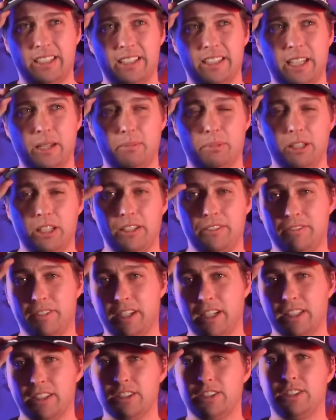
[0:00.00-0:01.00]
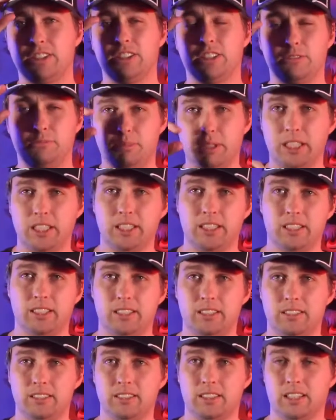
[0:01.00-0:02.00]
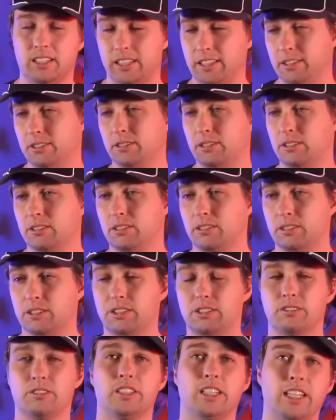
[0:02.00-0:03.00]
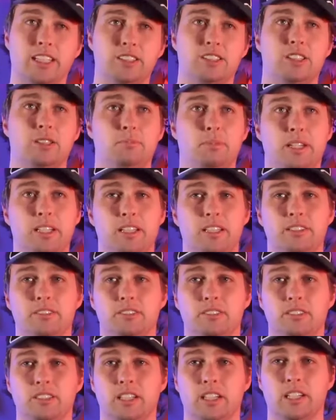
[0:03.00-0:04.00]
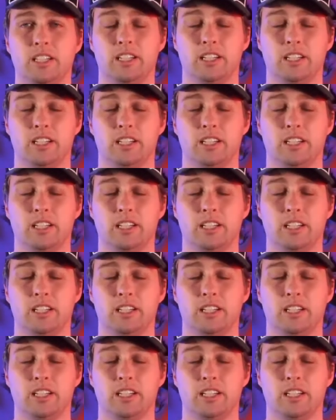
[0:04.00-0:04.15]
they believe guns should be illegal or certain things should be illegal.